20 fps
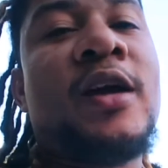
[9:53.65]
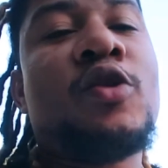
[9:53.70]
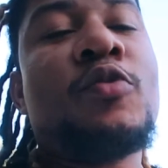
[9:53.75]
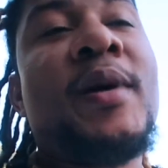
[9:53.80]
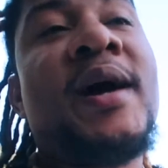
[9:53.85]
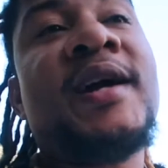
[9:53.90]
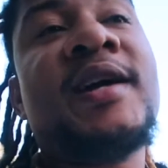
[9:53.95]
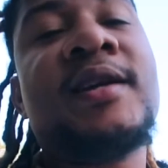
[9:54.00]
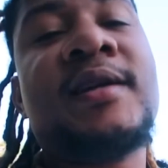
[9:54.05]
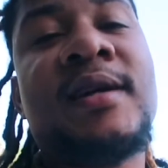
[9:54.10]
you
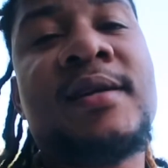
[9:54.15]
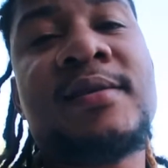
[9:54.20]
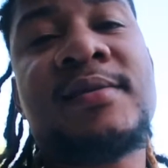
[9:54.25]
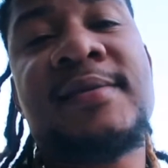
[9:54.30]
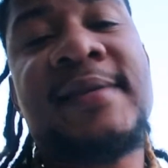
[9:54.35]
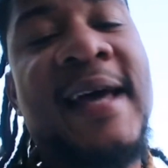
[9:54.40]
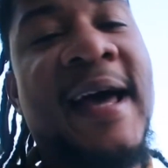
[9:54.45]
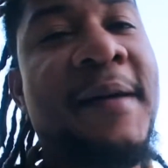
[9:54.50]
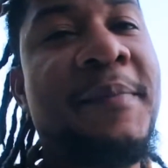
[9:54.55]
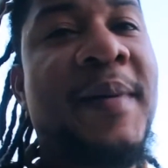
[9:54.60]
might get another
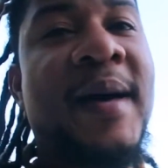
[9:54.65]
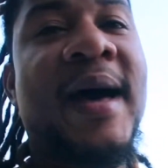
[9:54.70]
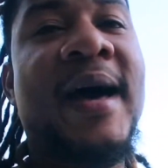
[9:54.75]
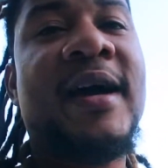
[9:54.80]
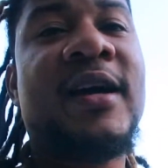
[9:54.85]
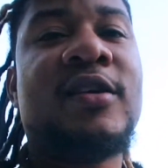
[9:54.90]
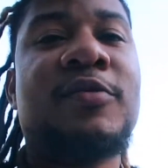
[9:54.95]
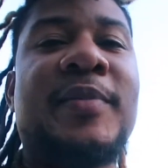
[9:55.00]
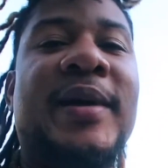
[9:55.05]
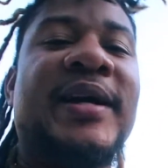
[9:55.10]

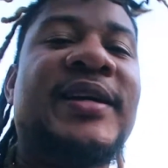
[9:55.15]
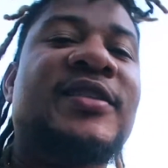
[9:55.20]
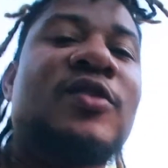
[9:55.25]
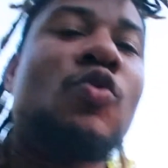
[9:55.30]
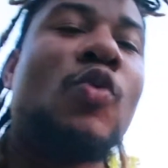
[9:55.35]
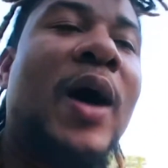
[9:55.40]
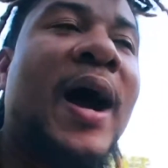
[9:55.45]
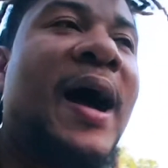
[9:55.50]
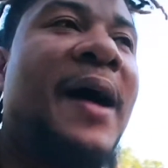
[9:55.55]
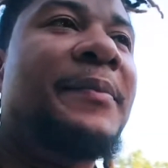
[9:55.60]
Scatpack, you might get the
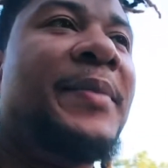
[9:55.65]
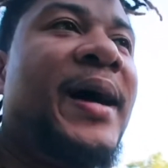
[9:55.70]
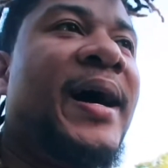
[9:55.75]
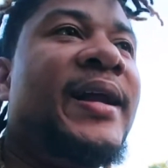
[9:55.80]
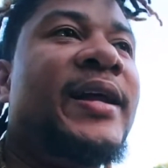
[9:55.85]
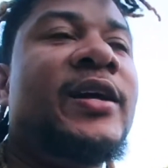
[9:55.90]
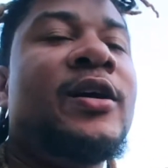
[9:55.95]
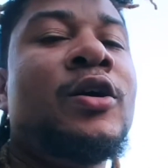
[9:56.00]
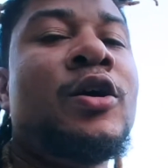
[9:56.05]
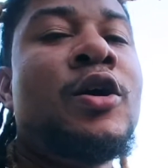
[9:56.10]
wide
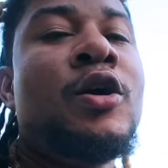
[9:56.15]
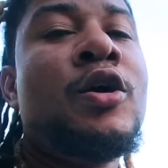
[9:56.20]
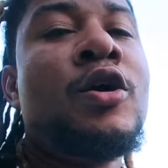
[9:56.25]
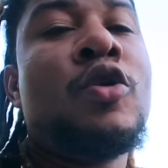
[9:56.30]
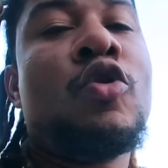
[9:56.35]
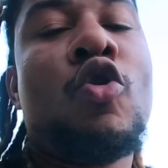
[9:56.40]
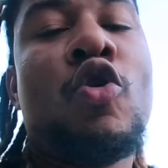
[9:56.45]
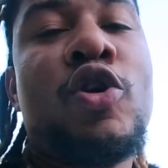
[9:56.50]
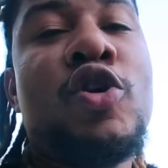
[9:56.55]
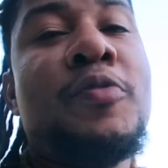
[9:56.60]
body,
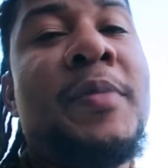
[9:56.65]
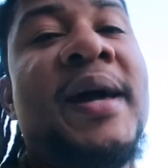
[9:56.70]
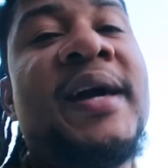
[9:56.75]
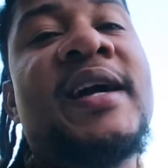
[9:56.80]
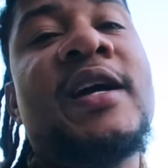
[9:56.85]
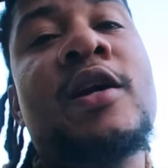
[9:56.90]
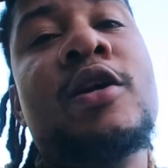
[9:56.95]
or you may get a